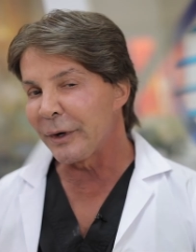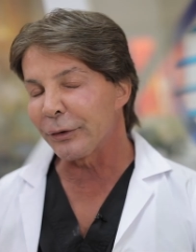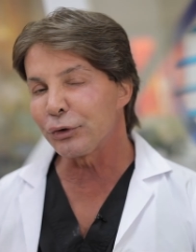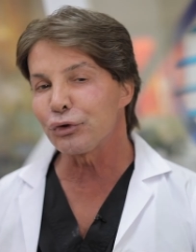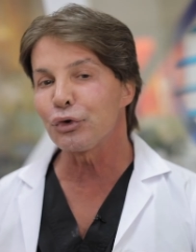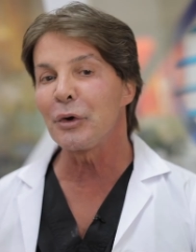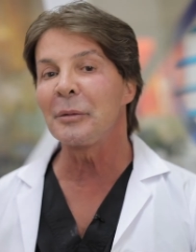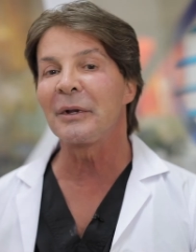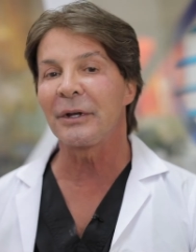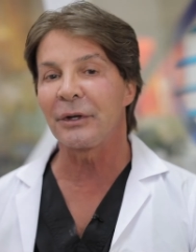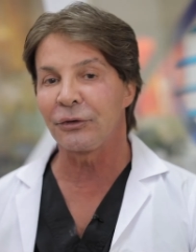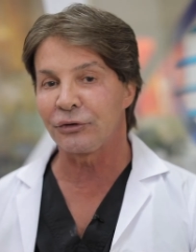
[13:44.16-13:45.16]
We are
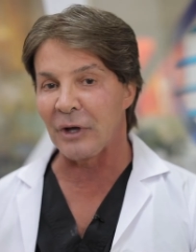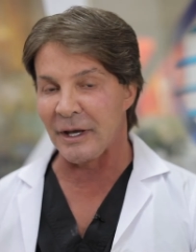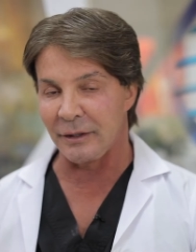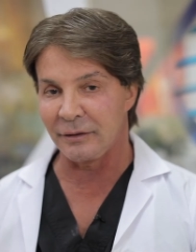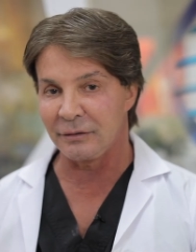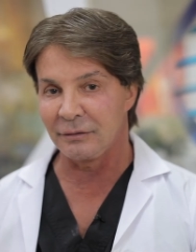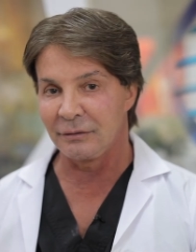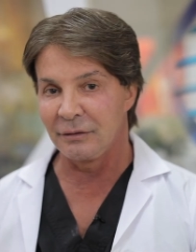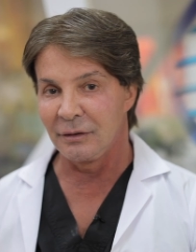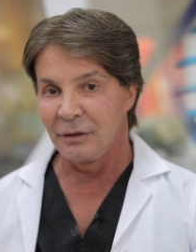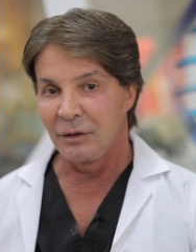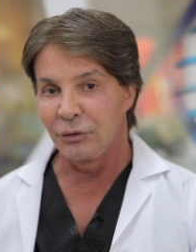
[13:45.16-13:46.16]
extremely excited
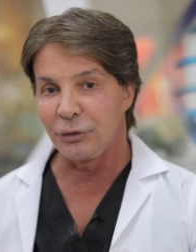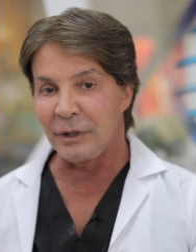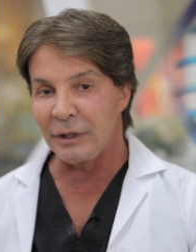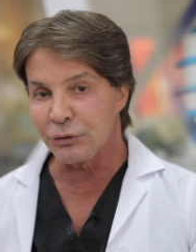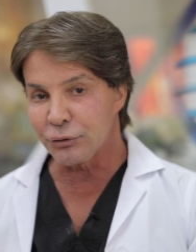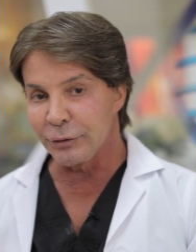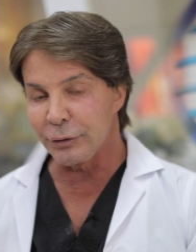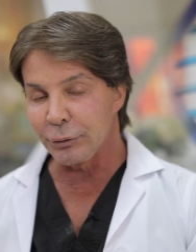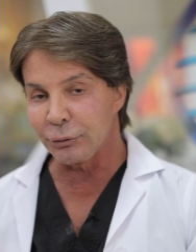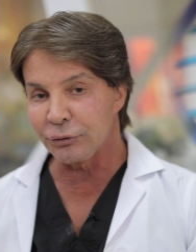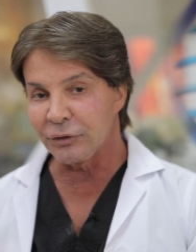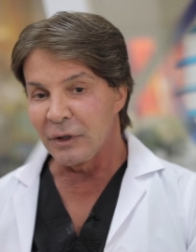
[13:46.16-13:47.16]
to
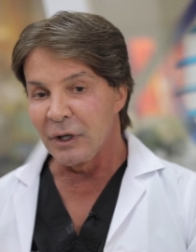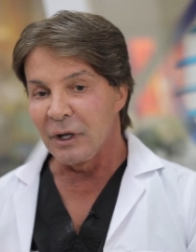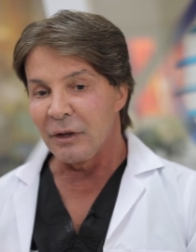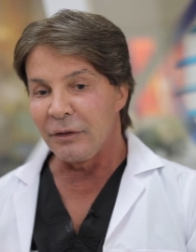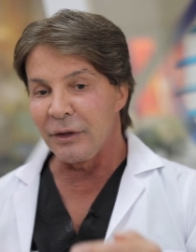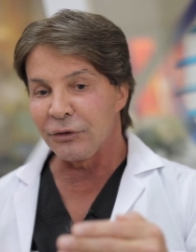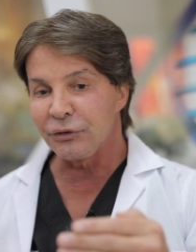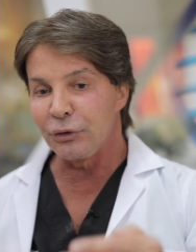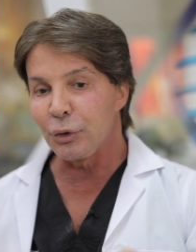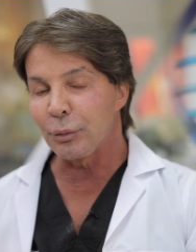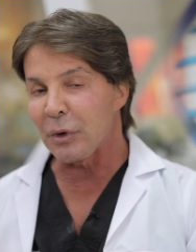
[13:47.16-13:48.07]
introduce this new